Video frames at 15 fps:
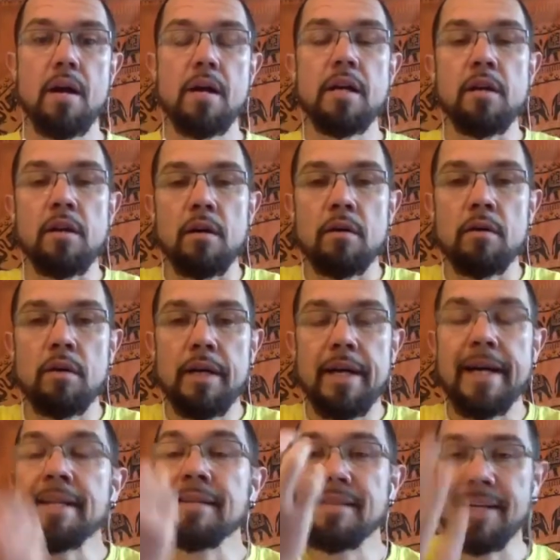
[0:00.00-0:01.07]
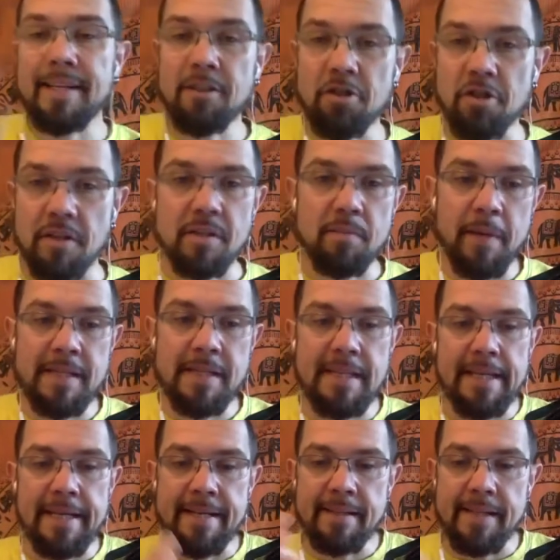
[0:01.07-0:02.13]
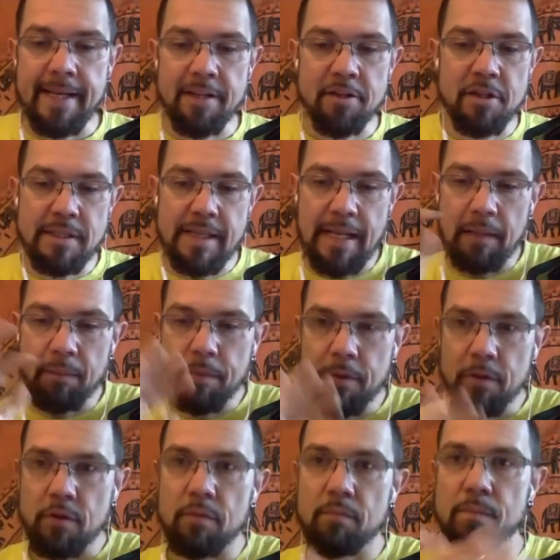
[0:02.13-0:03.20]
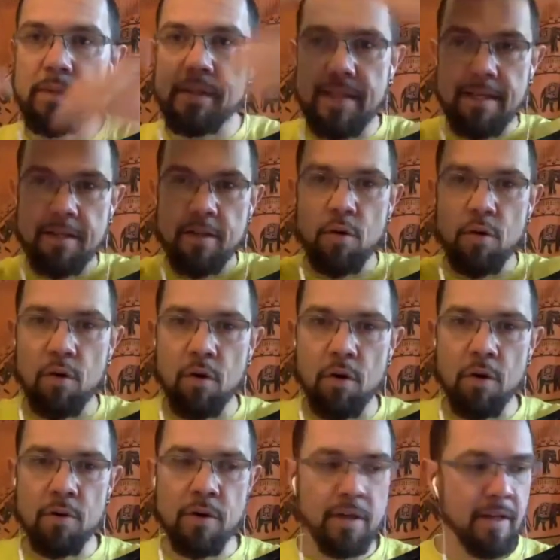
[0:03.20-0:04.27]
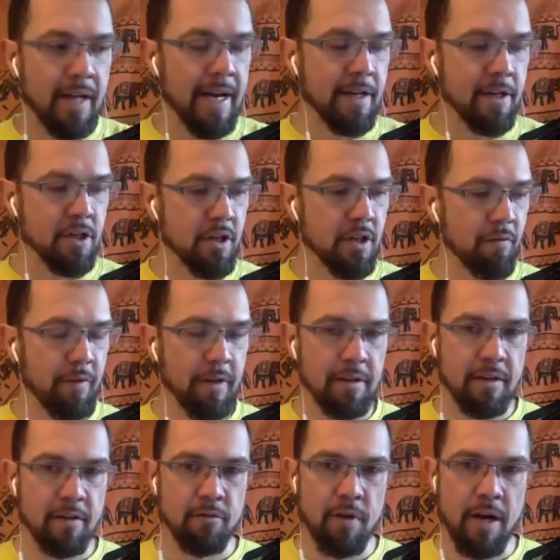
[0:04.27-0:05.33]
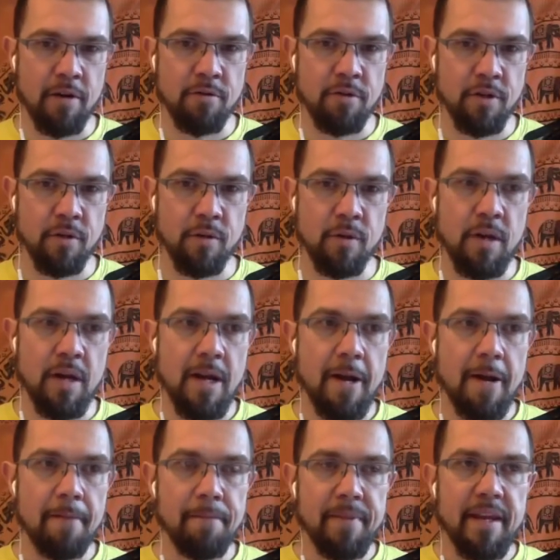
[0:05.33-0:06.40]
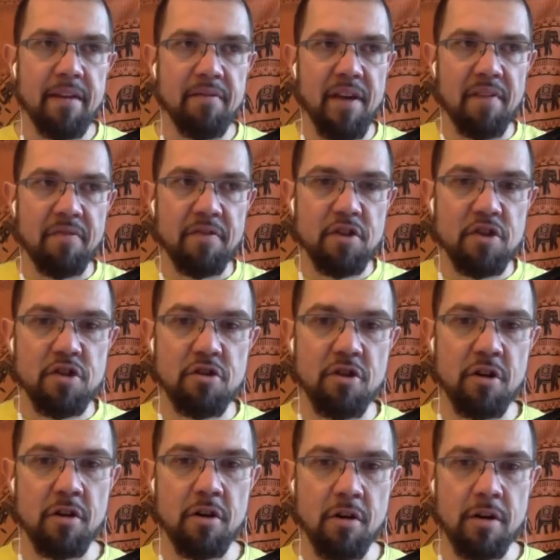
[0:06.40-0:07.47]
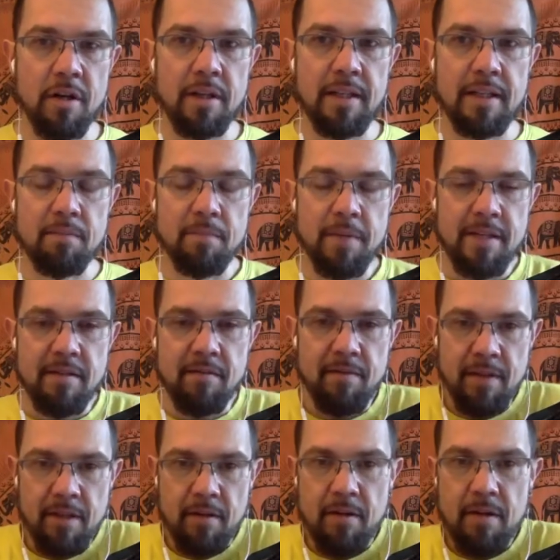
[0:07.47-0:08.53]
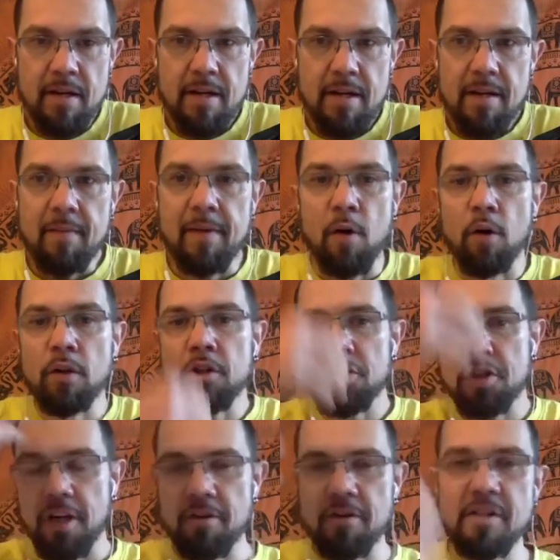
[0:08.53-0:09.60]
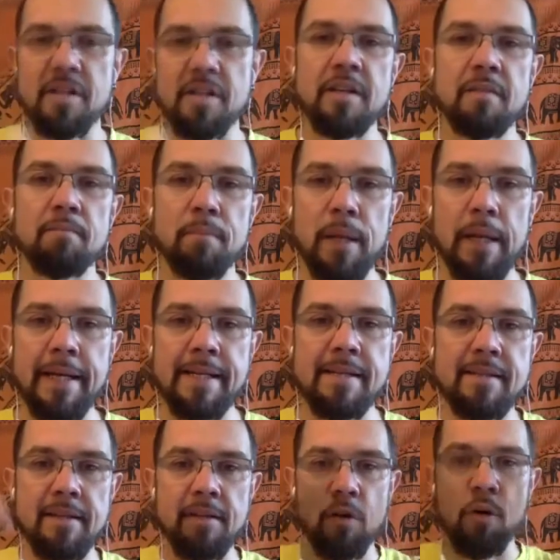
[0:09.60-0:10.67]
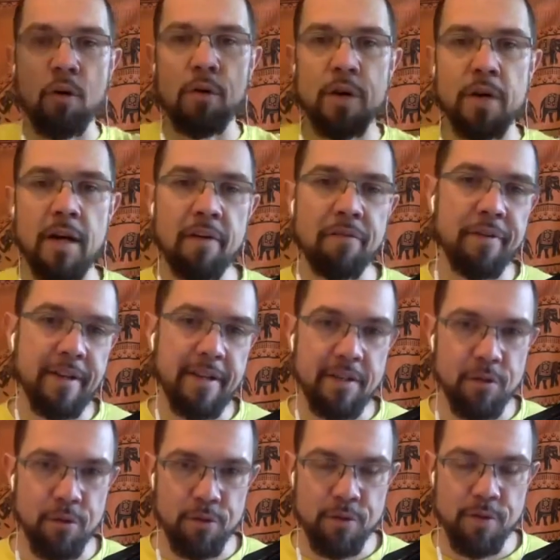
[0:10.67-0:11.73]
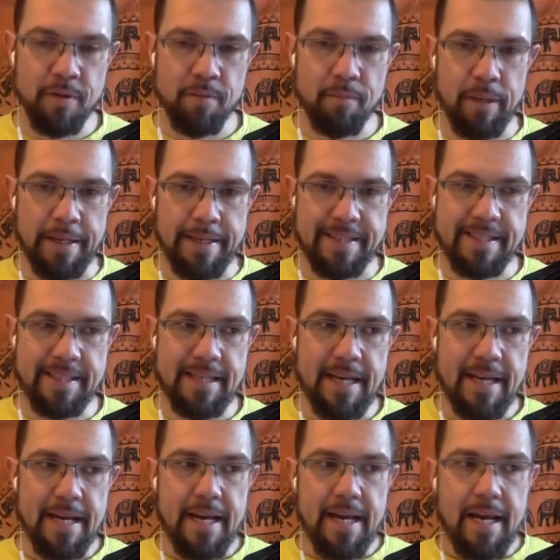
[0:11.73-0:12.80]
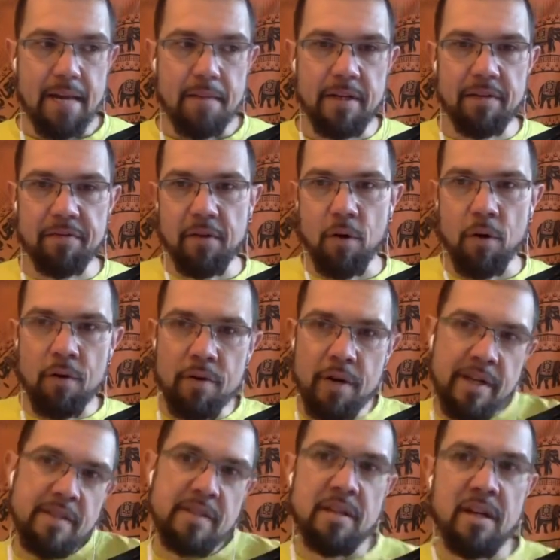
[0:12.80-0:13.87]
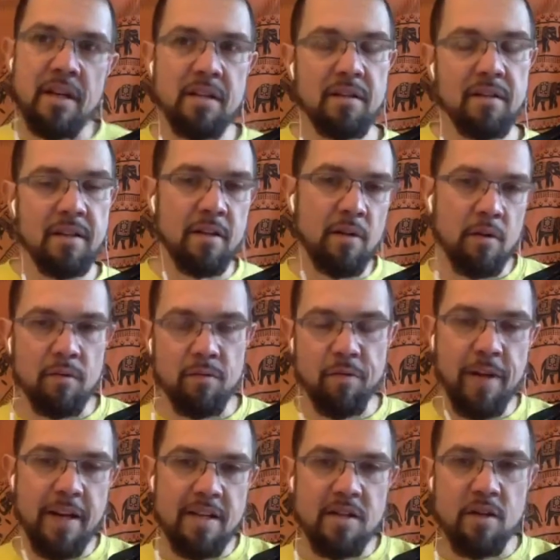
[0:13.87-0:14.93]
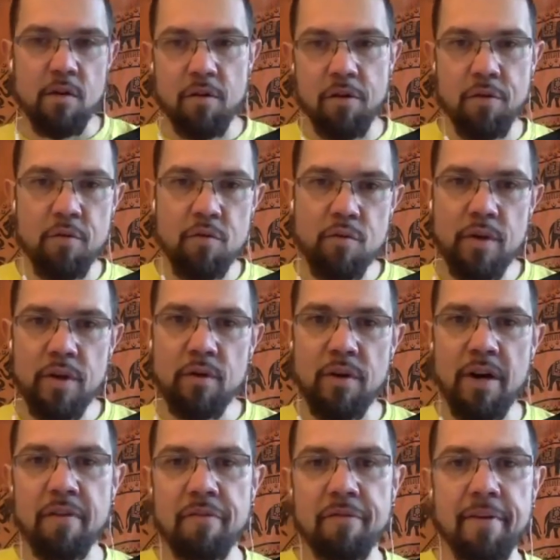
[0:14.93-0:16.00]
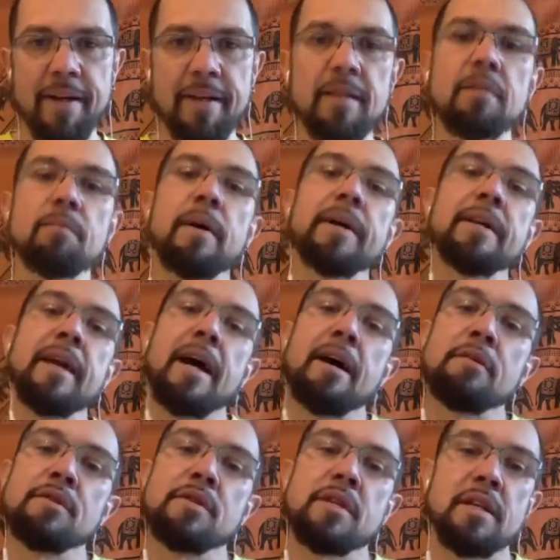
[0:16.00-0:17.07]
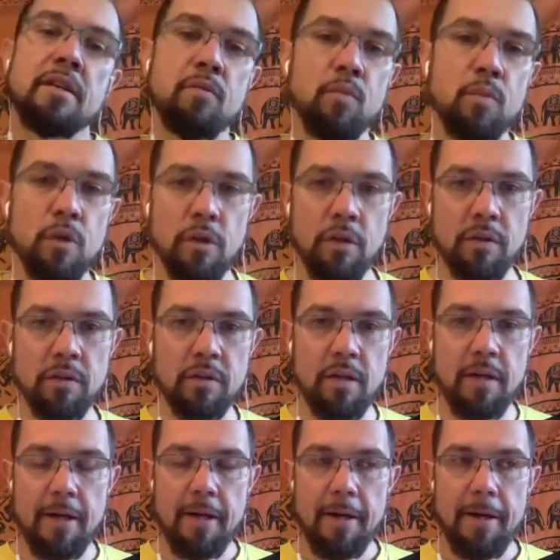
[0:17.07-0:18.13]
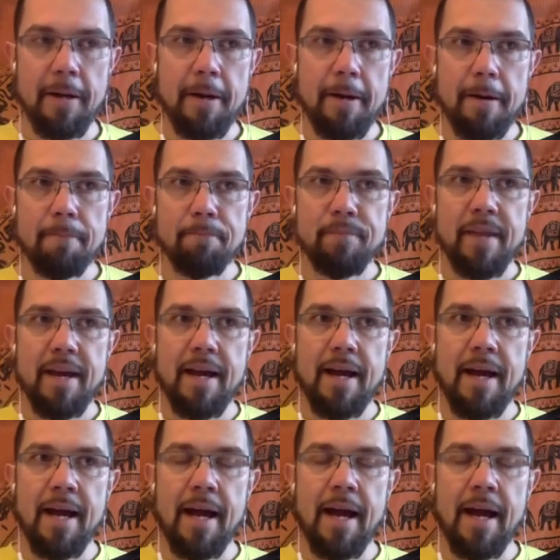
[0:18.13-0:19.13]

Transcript: you know mm. intentions basically intentions help you to set your aura the energy field around mm. you mm. if you have a strong aura that means when you're when all the chakras are in place then the aura i think is also in place but if the aura mm. is not you know things go through you're affected by the outside world mm.